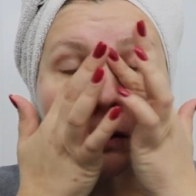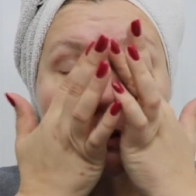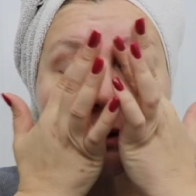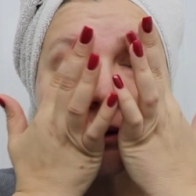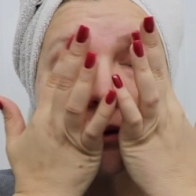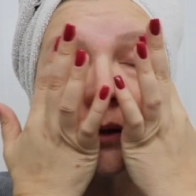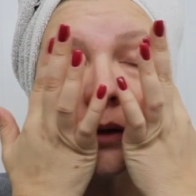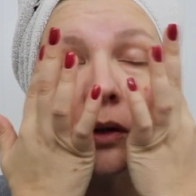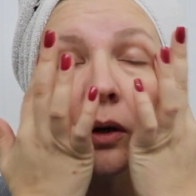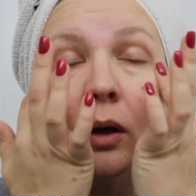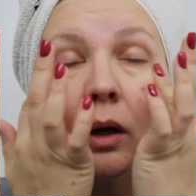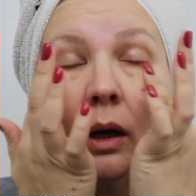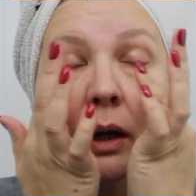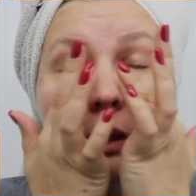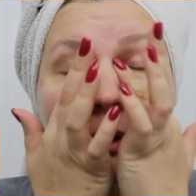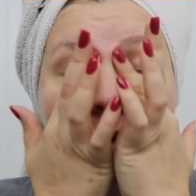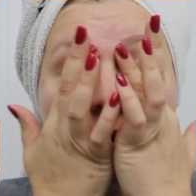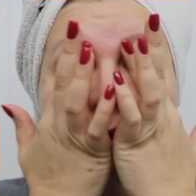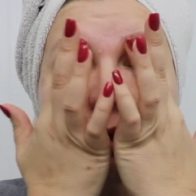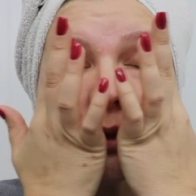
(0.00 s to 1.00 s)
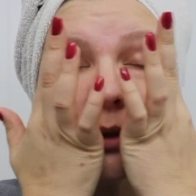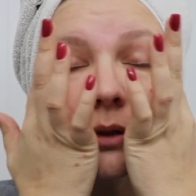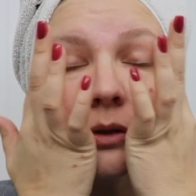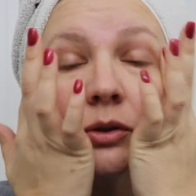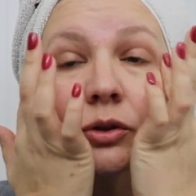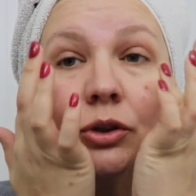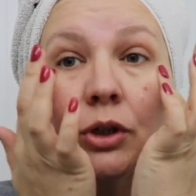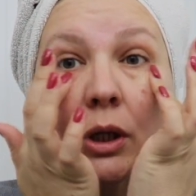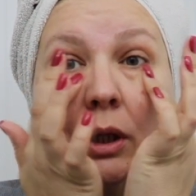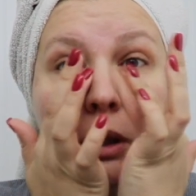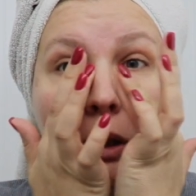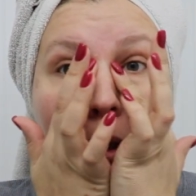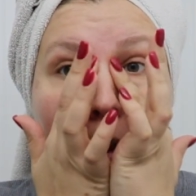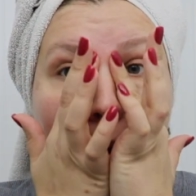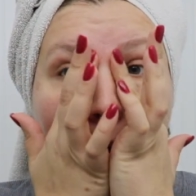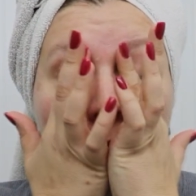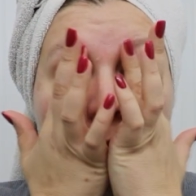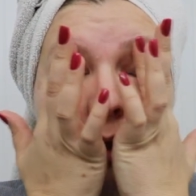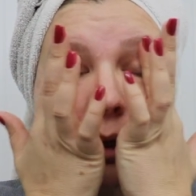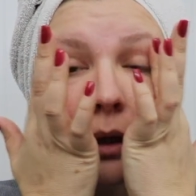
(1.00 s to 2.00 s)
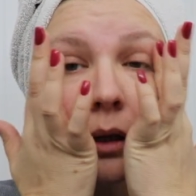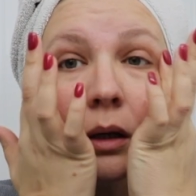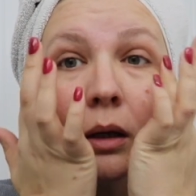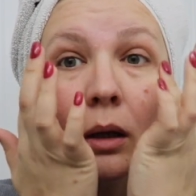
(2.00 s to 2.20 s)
So I just gently